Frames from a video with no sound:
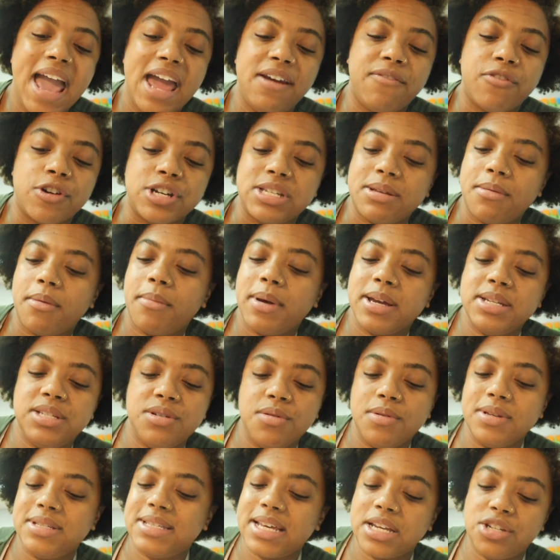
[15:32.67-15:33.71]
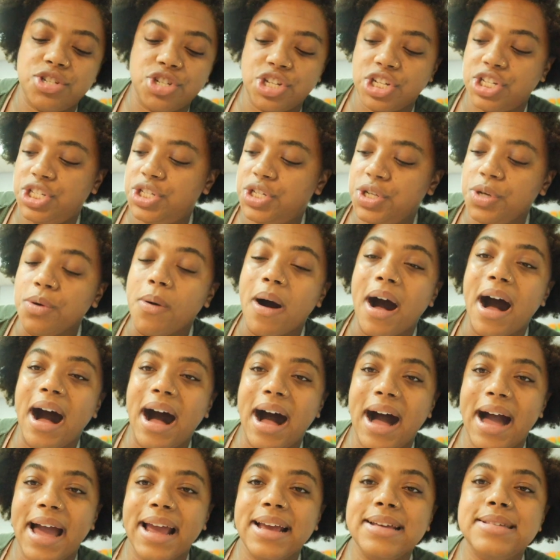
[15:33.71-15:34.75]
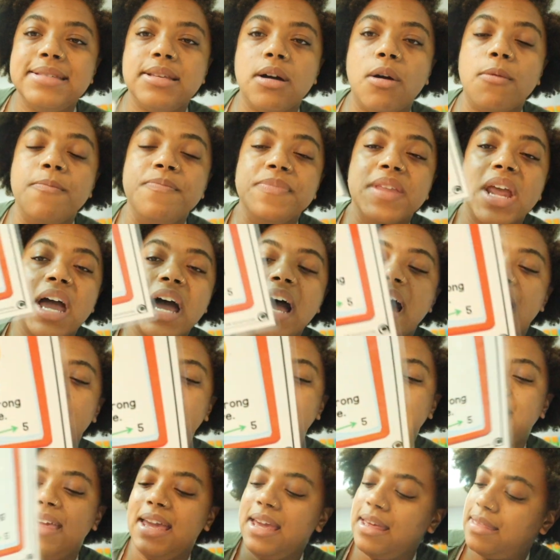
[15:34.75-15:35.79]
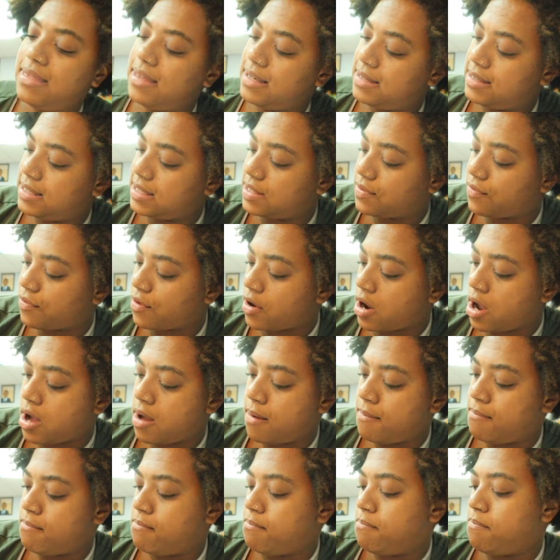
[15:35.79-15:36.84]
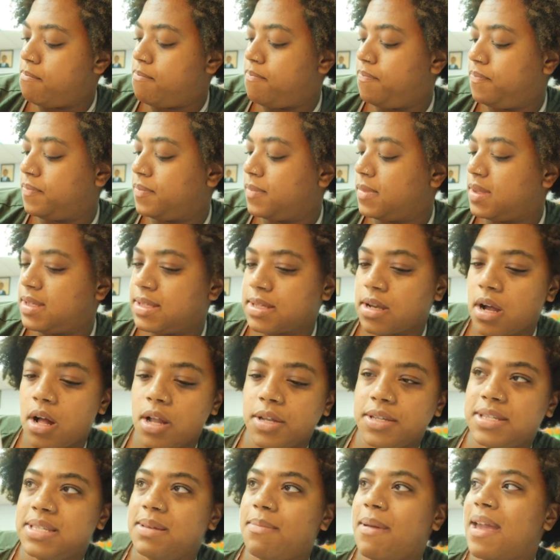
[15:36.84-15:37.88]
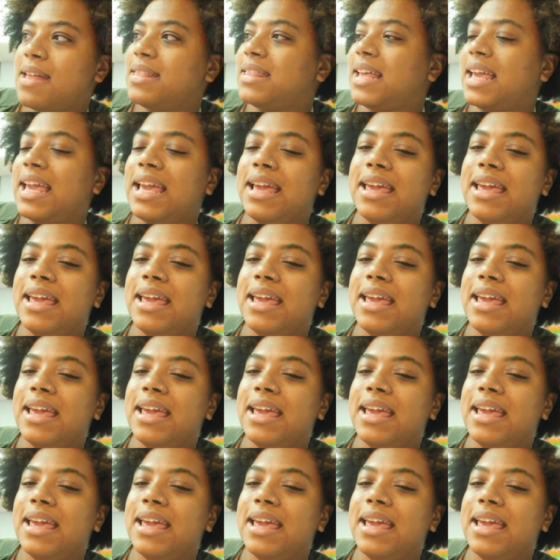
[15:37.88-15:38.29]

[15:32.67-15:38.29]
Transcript: And for some of my students, that's just too high. So I think this is from, it's called Samantha